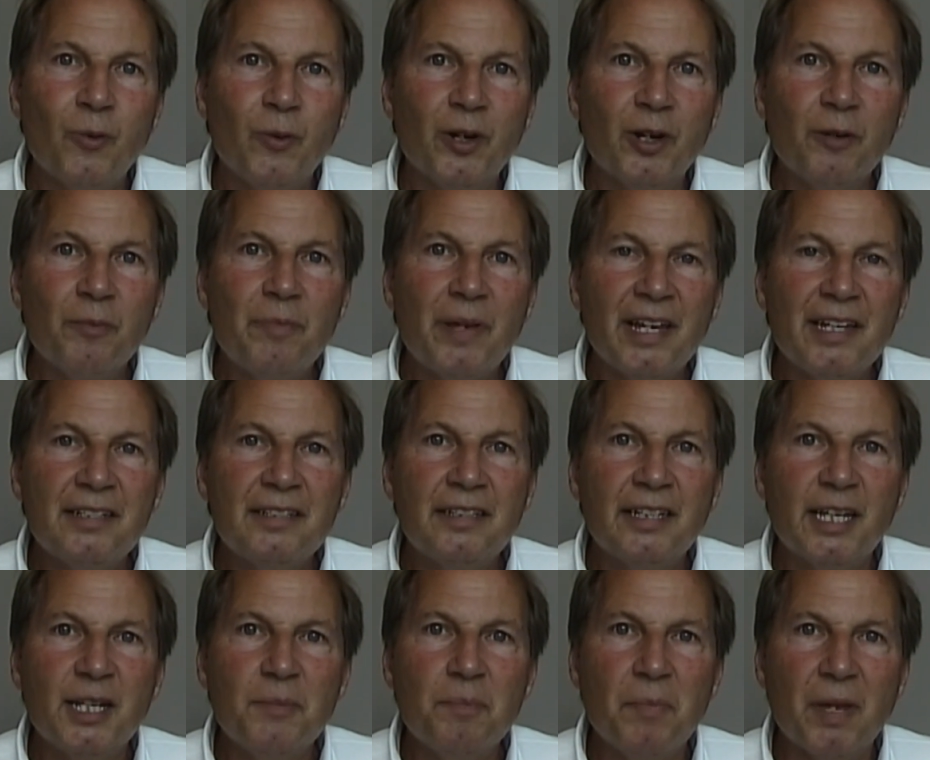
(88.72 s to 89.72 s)
We are
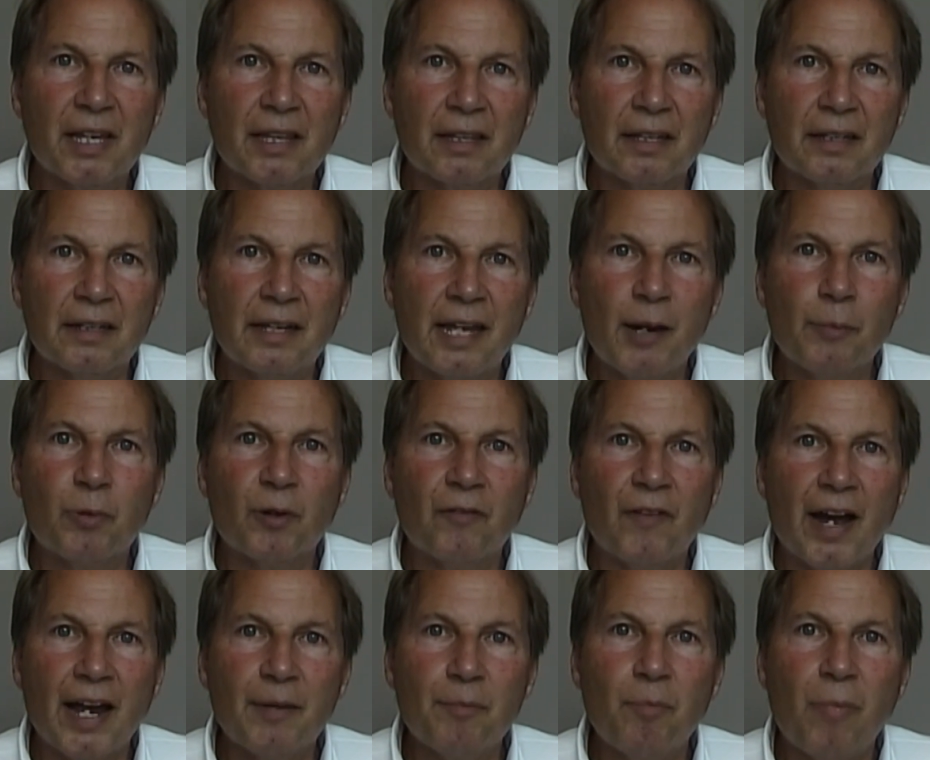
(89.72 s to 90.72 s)
based in Midland and
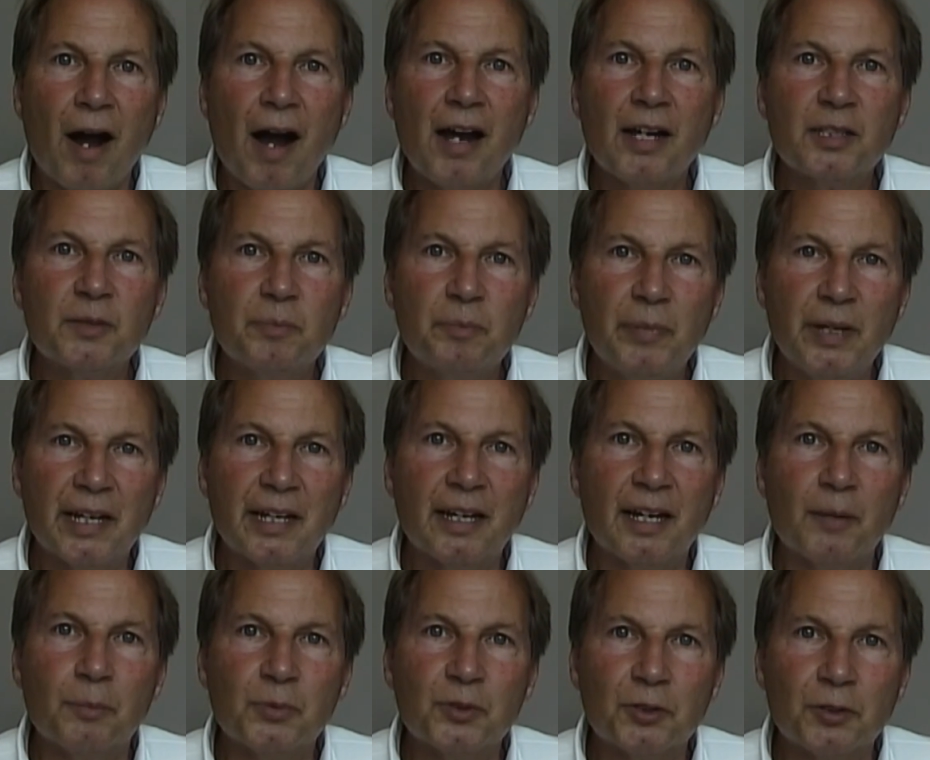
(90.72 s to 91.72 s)
provide box
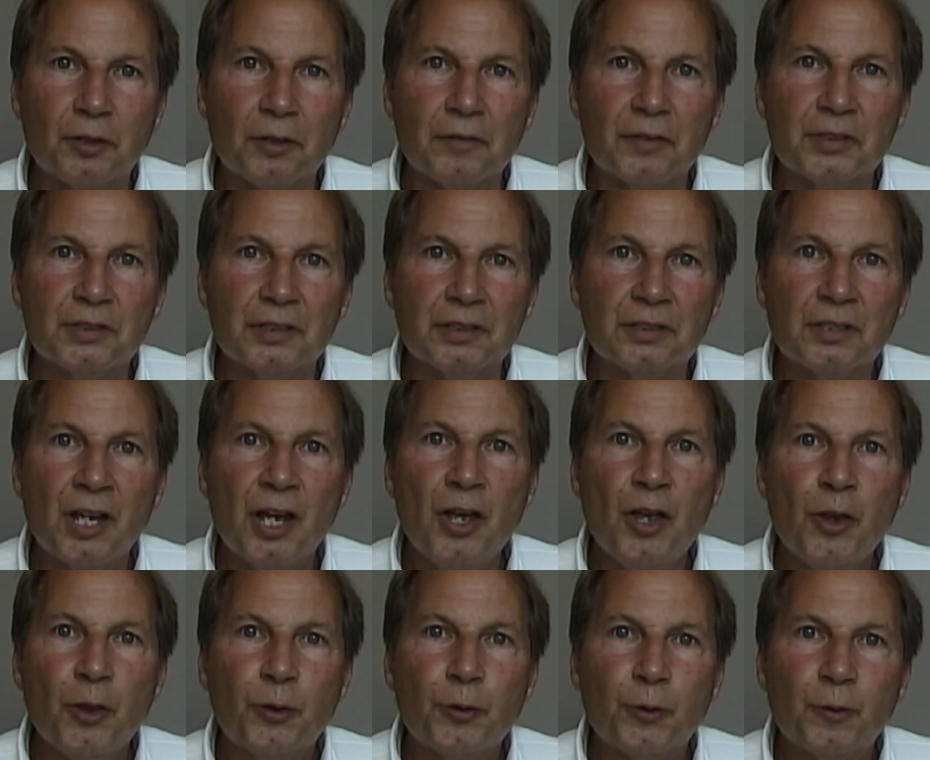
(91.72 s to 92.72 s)
pickup services
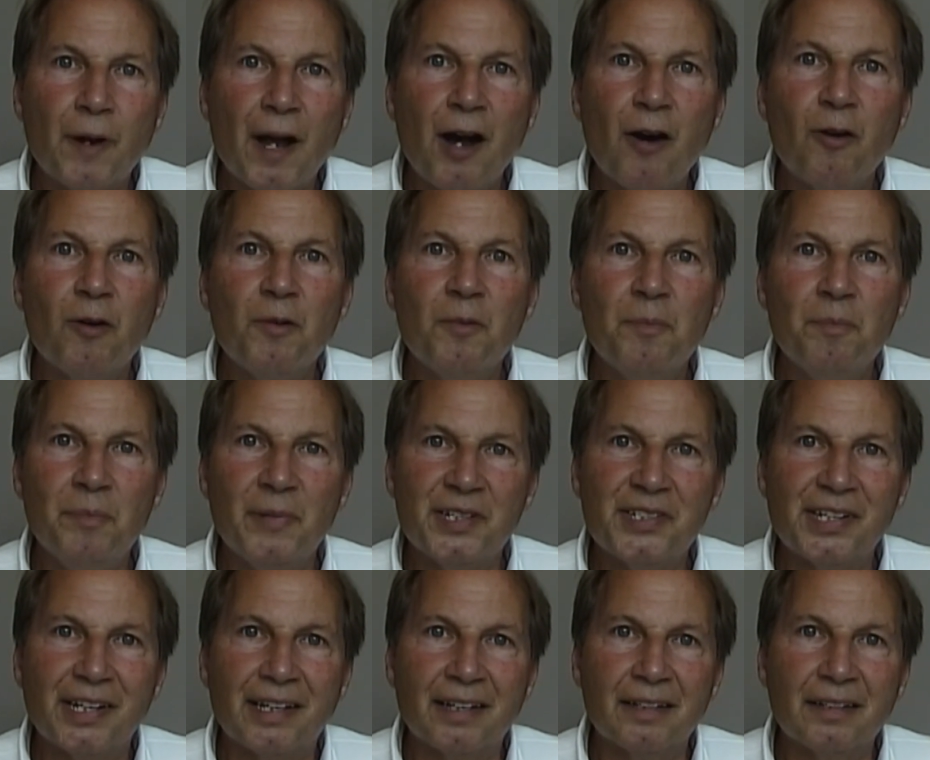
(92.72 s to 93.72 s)
throughout
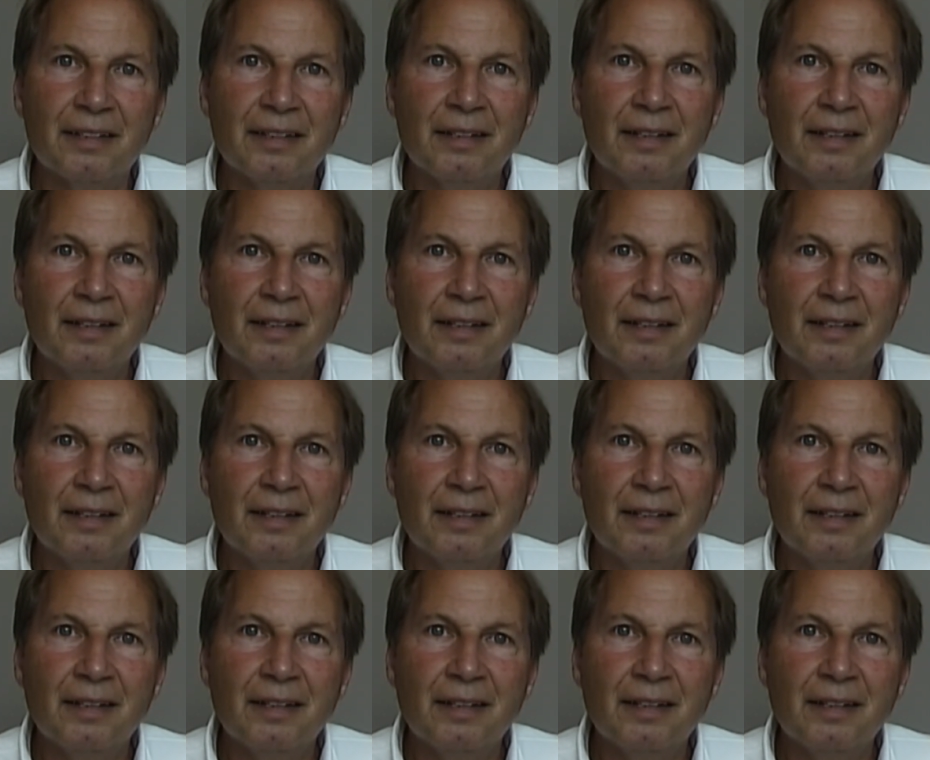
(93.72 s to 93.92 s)
Michigan.